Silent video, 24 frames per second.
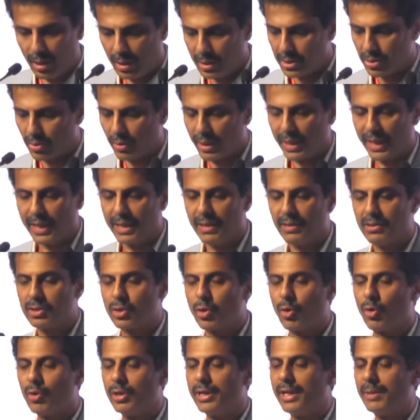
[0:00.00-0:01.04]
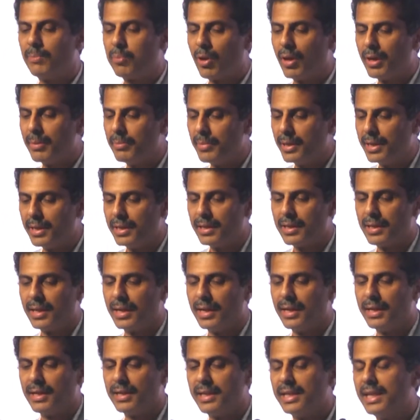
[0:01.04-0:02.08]
So again, slow deployment
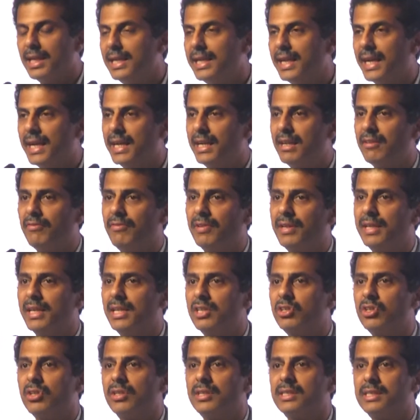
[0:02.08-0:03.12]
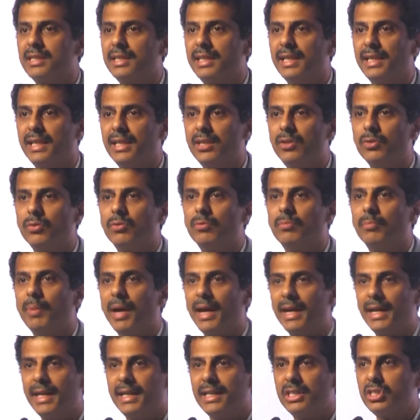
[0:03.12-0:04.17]
and early identification is a key to
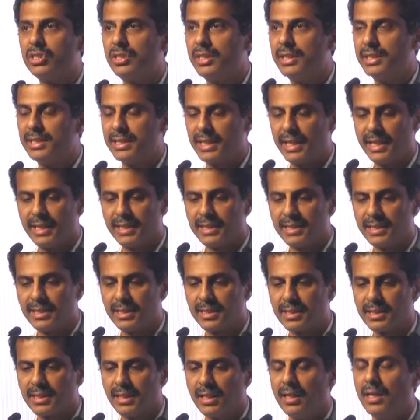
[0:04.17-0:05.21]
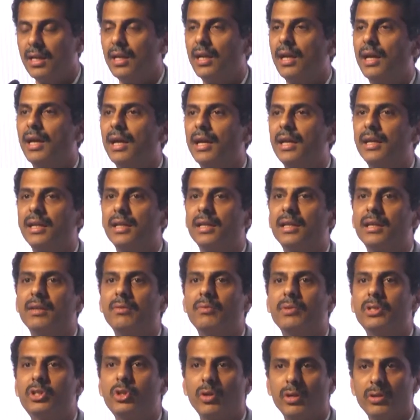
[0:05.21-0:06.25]
manage these cases. And uh,
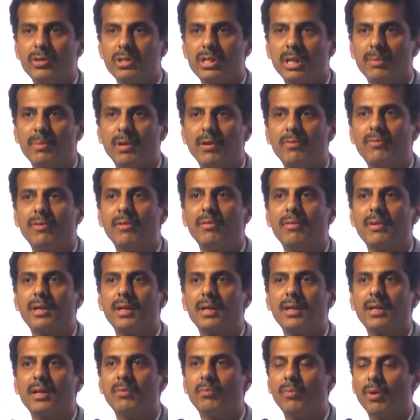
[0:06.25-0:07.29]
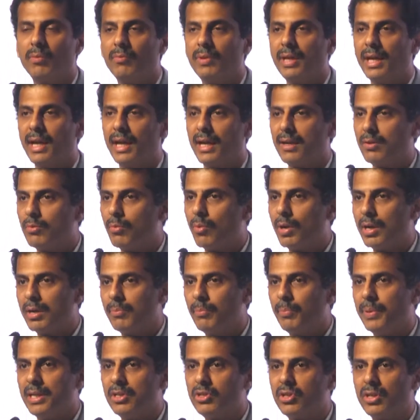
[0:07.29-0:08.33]
we show you some of our, uh, well, we had one
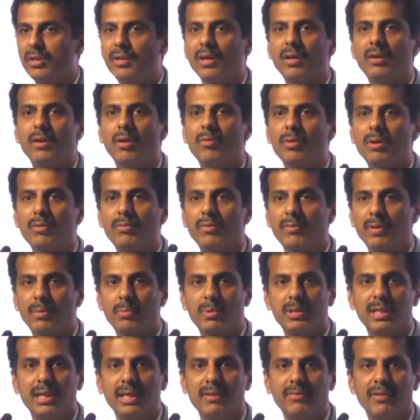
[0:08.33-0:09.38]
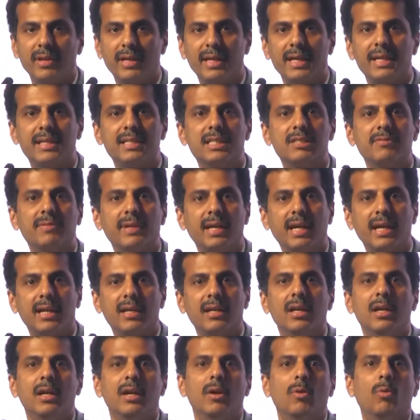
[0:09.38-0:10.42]
patient out of our 35 cases, we
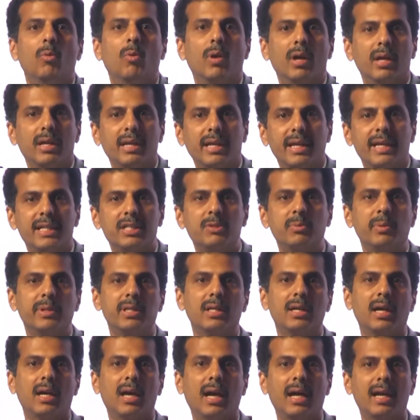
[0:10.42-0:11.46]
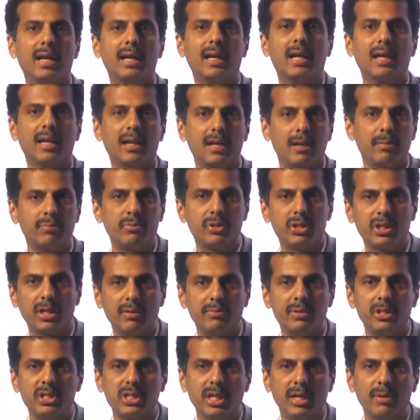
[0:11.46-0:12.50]
had one case with the annular rupture,
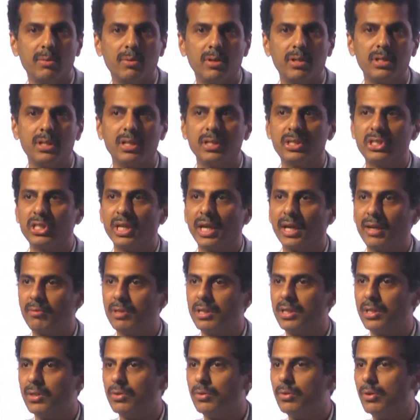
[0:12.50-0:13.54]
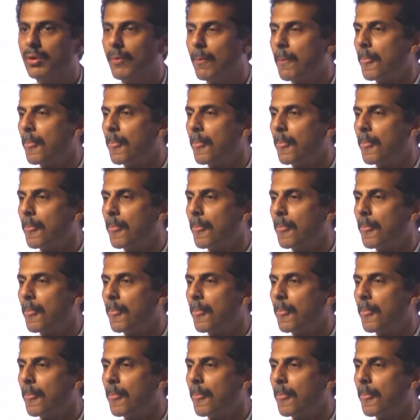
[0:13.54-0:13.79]
which I would share with you.